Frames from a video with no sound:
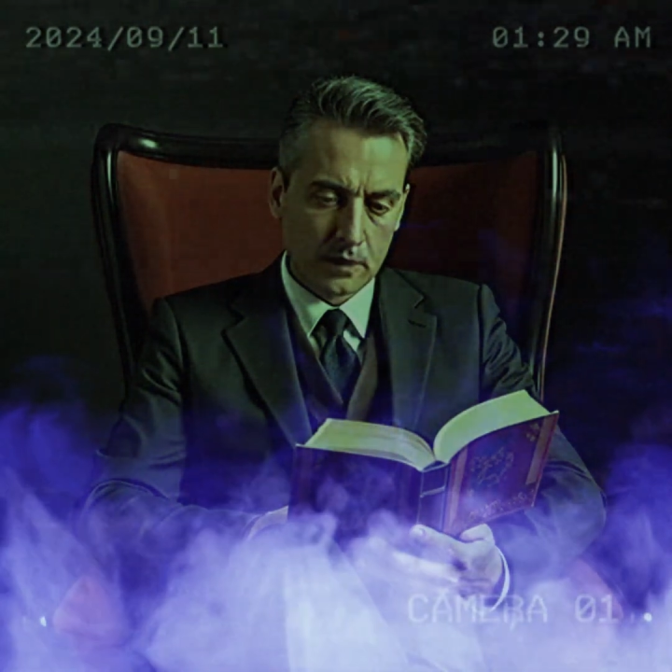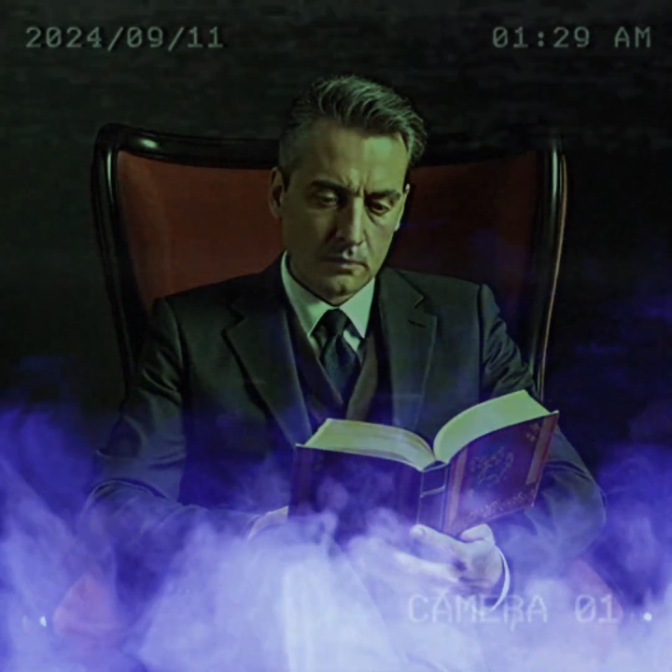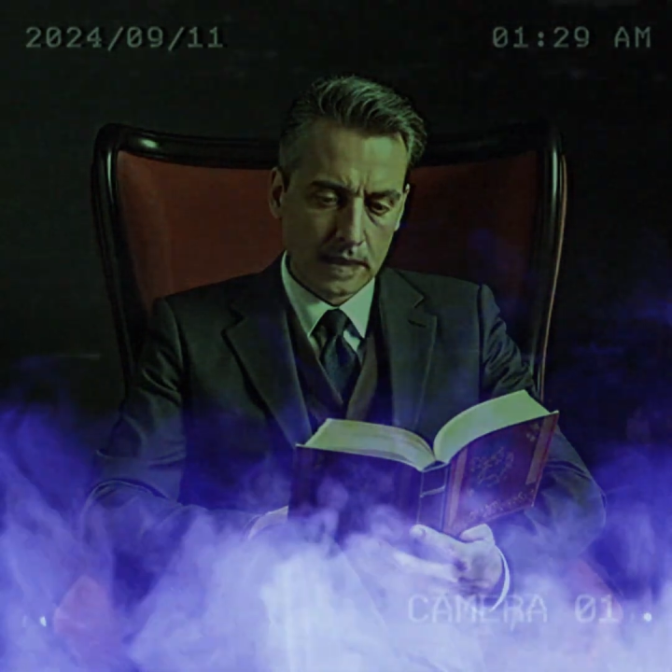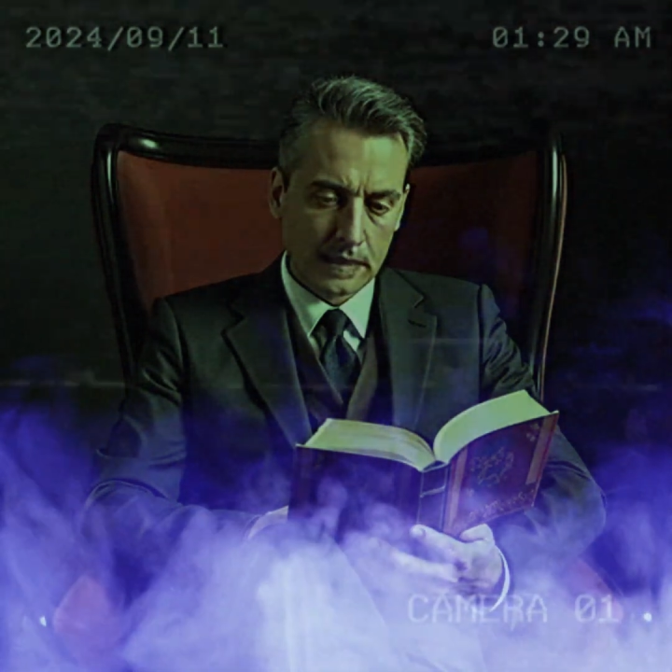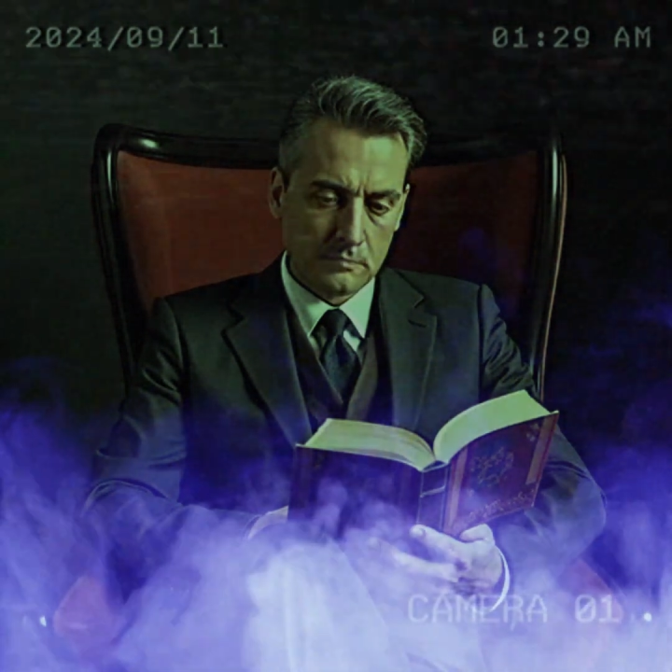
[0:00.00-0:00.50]

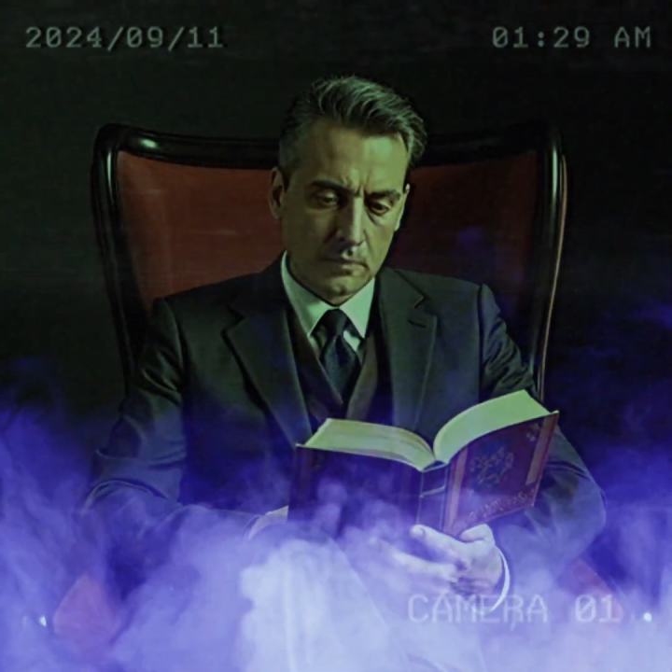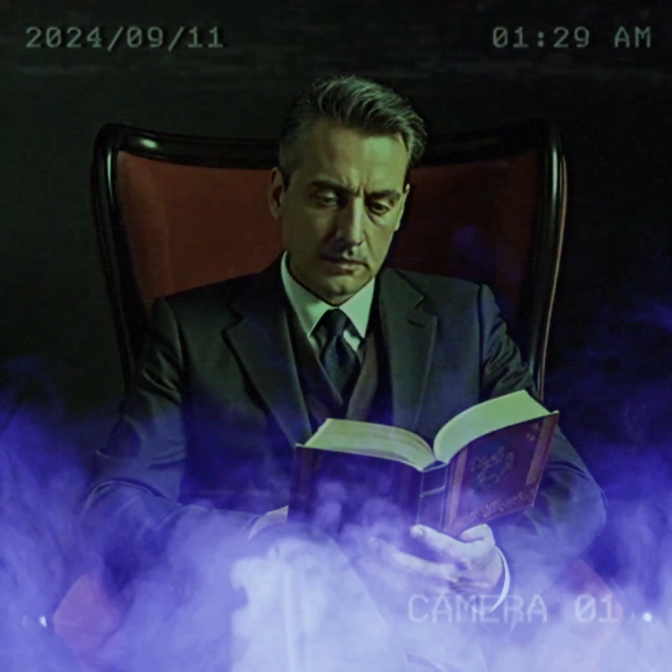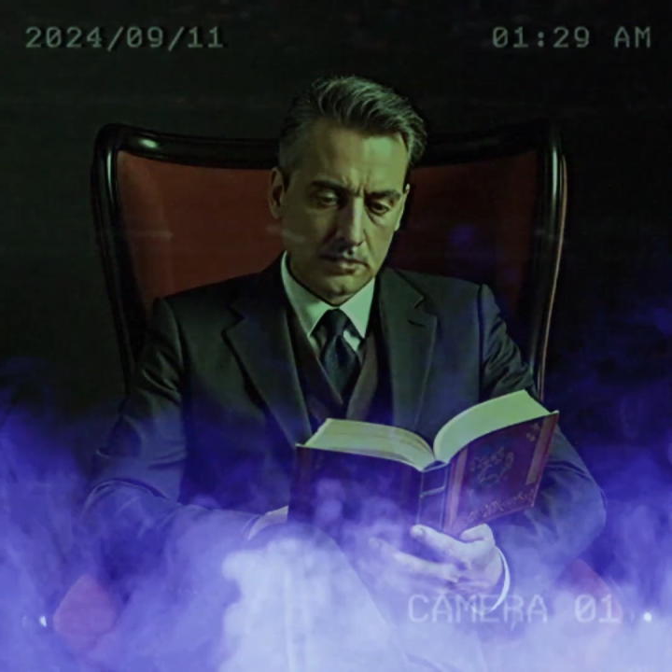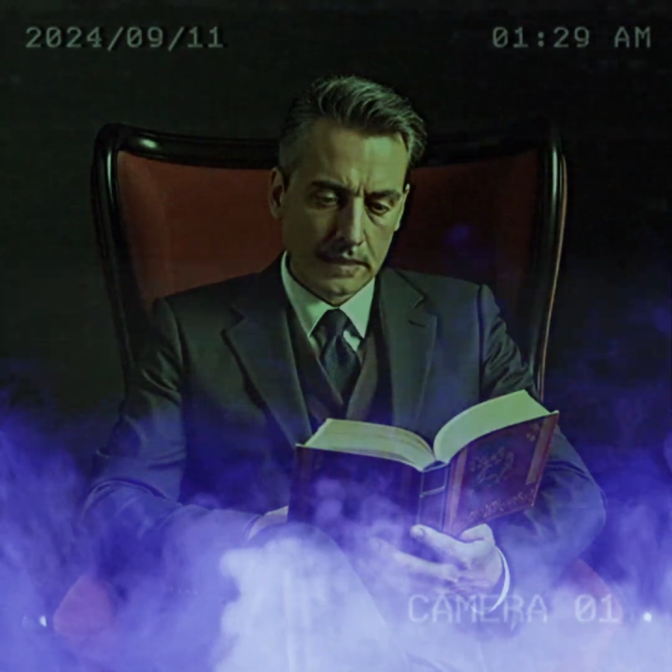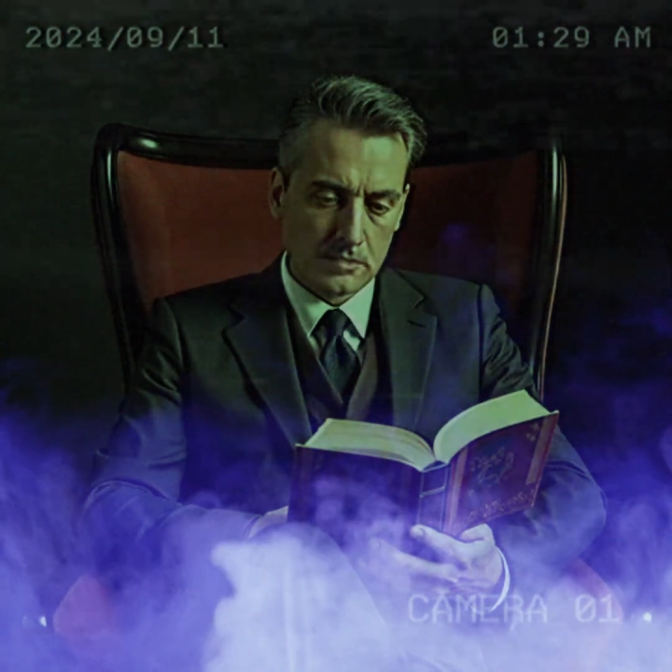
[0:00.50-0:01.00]
though the
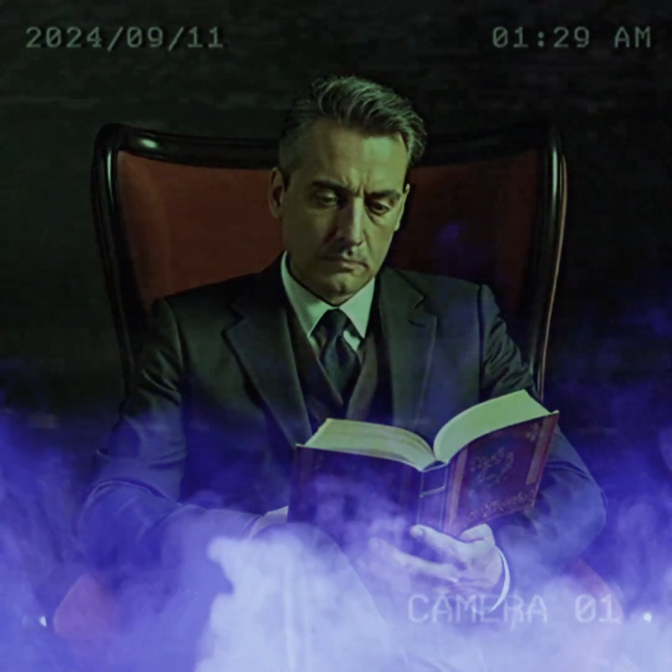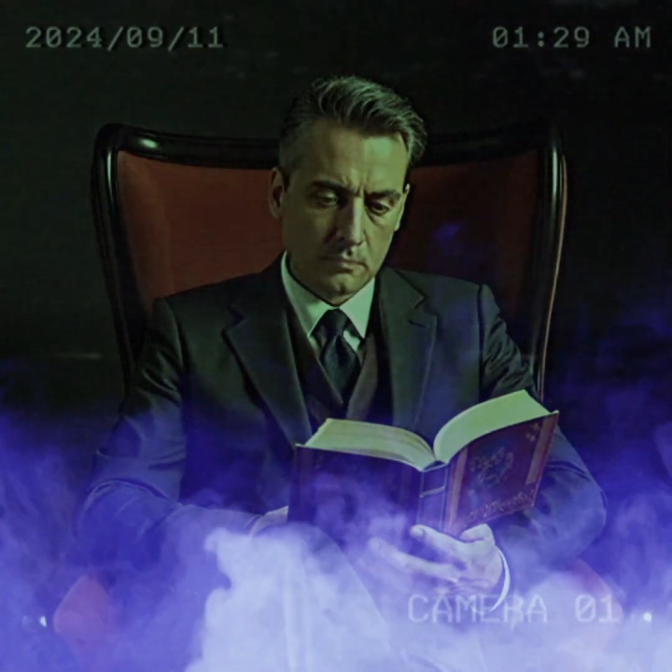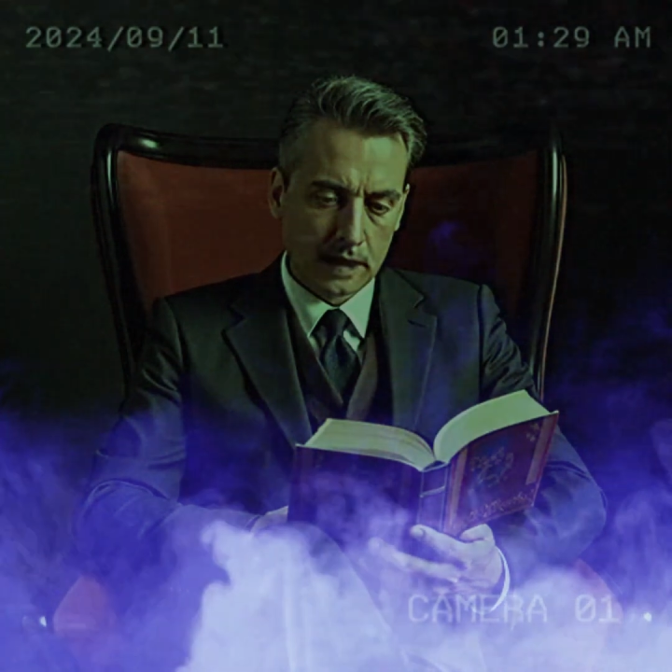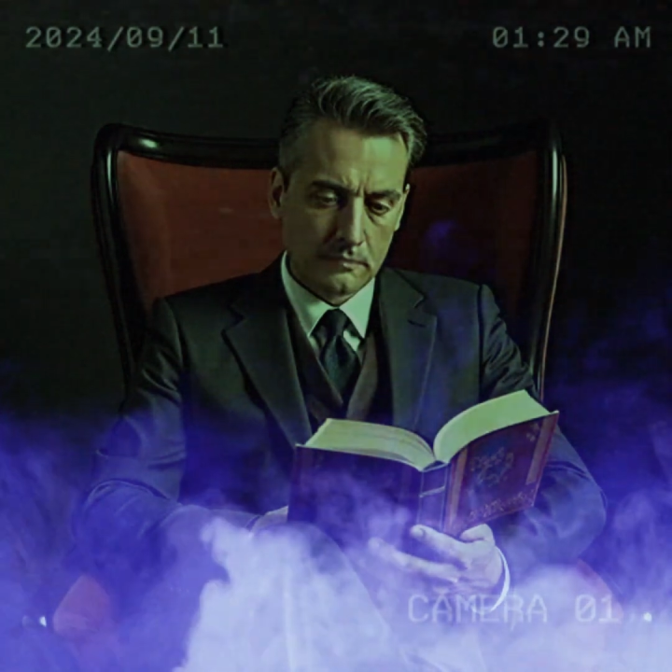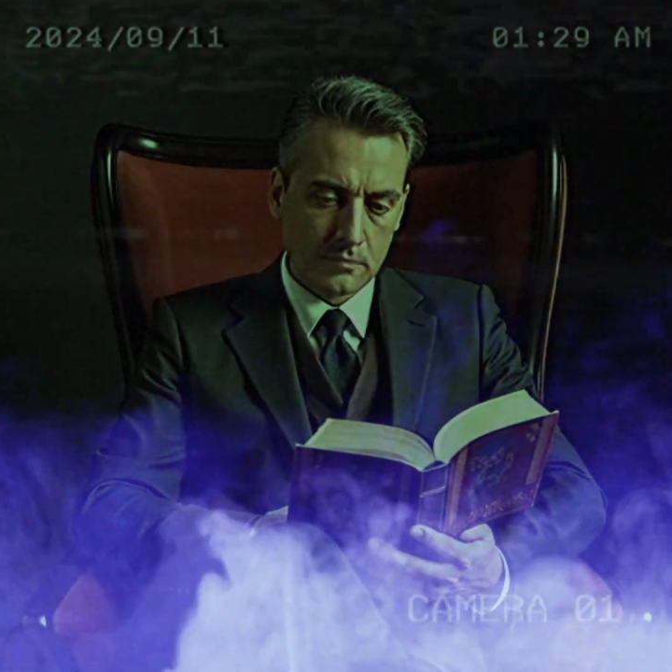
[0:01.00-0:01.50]
expert test
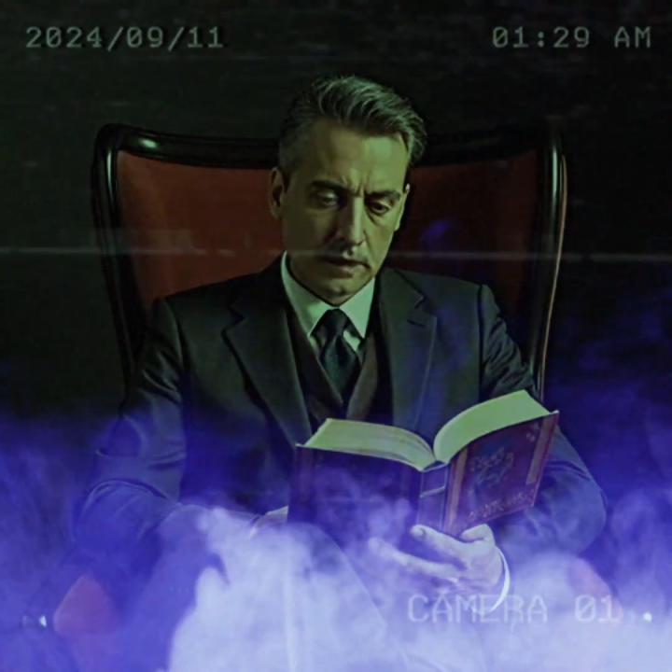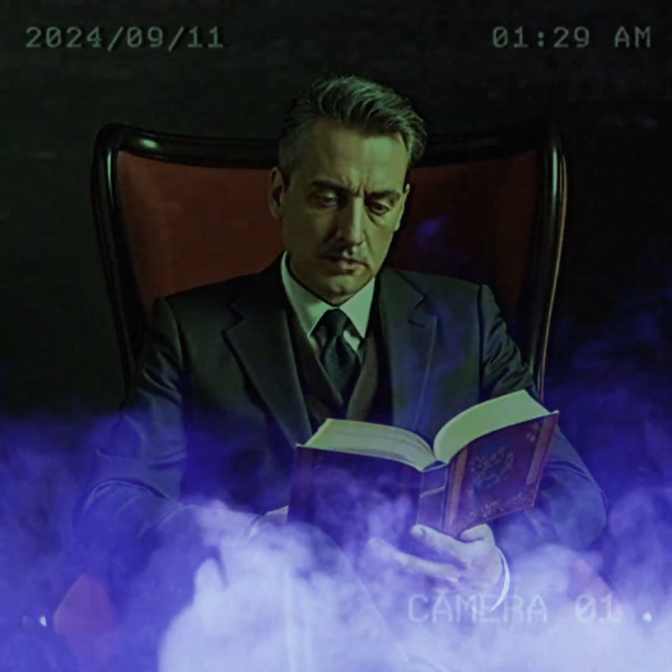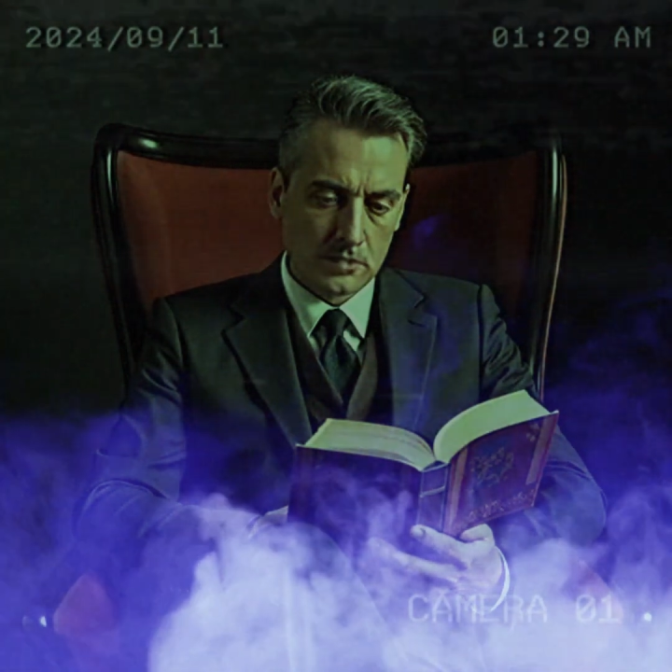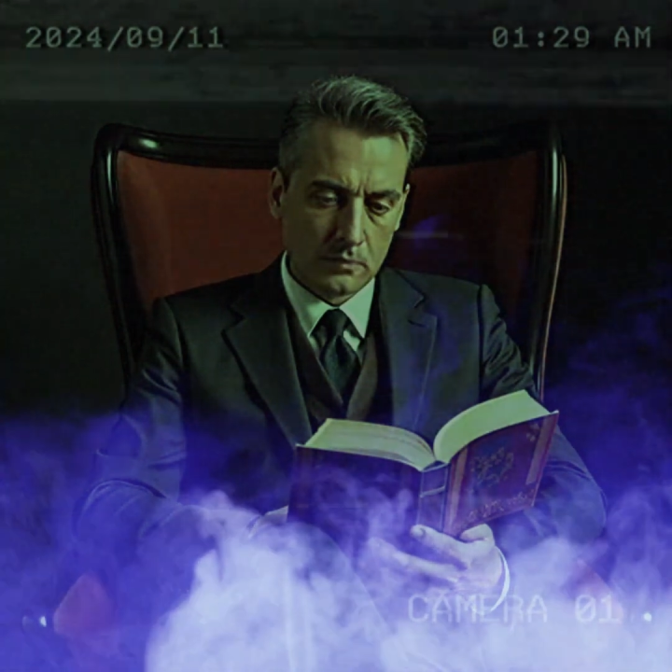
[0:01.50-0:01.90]
of my friend